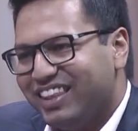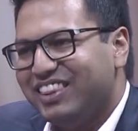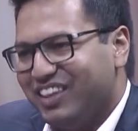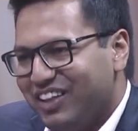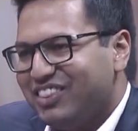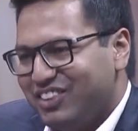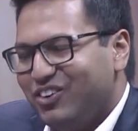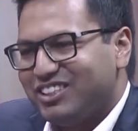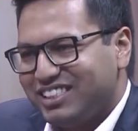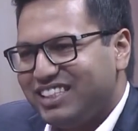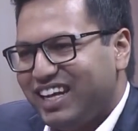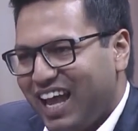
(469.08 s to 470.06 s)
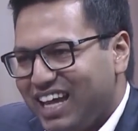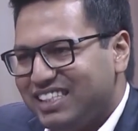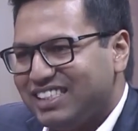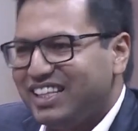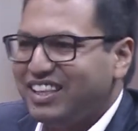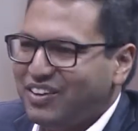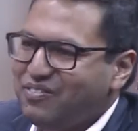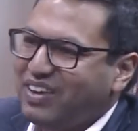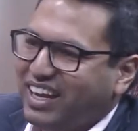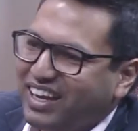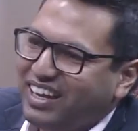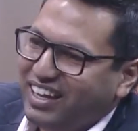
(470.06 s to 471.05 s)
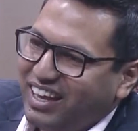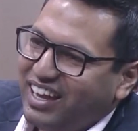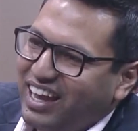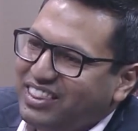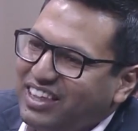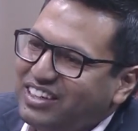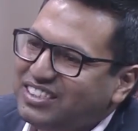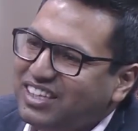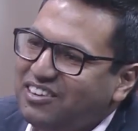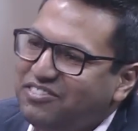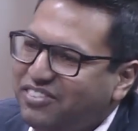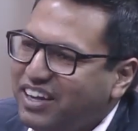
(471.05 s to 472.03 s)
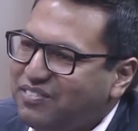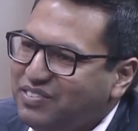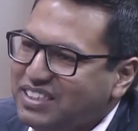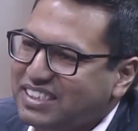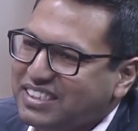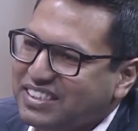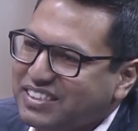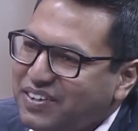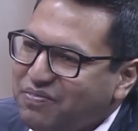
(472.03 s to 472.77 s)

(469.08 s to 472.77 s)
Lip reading: The watches that I sell, they sell fake pieces.